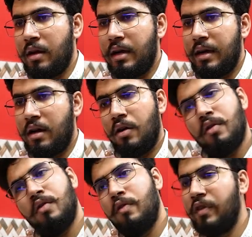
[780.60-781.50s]
and
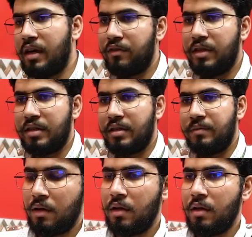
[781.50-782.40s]
now we have this.
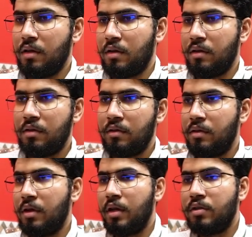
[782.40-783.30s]

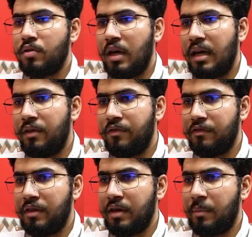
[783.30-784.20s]
So I have
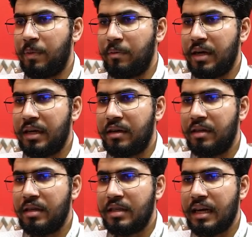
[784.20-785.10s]
implemented
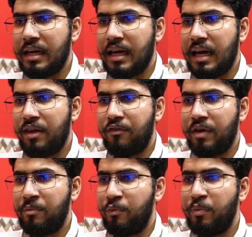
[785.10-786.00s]
this, and I have
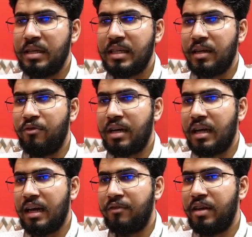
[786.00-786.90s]
basically, what
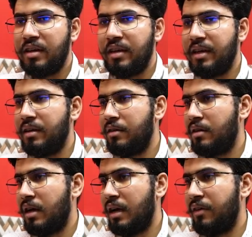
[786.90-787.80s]
I have done here,
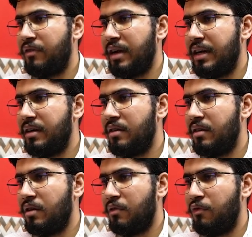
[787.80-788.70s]
I have added
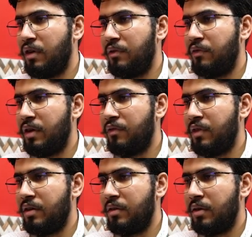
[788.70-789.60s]
1 1
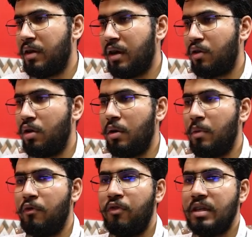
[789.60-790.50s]
1, a column
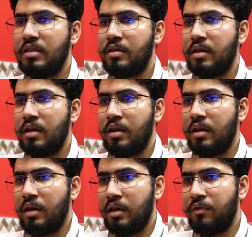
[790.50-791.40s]
of ones
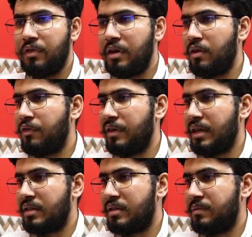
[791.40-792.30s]
in front of
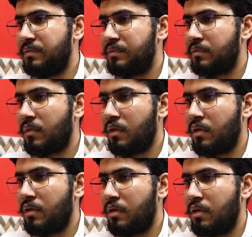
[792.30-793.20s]
x.
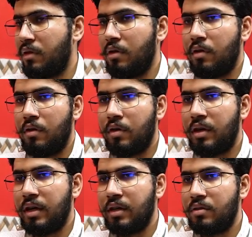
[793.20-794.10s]

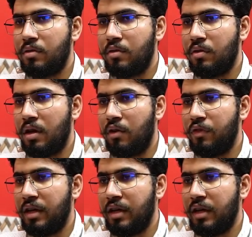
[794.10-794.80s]
Okay, so now we